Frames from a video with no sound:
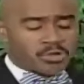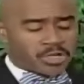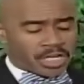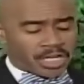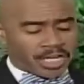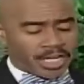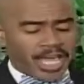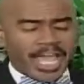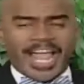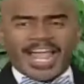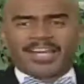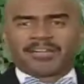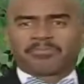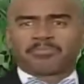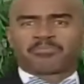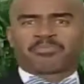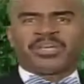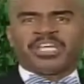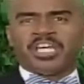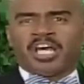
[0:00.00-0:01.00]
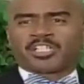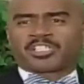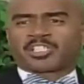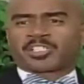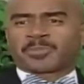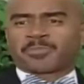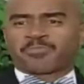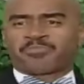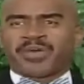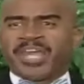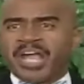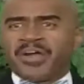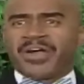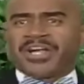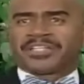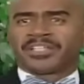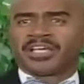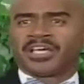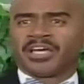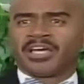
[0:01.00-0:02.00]
can't be a
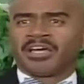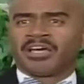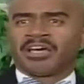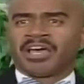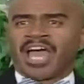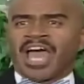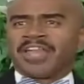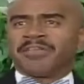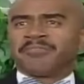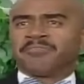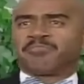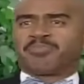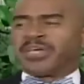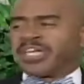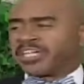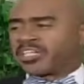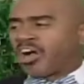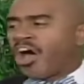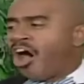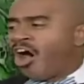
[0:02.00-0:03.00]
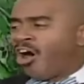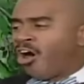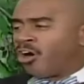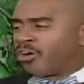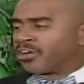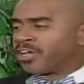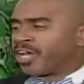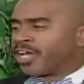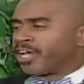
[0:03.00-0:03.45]
spirit and be called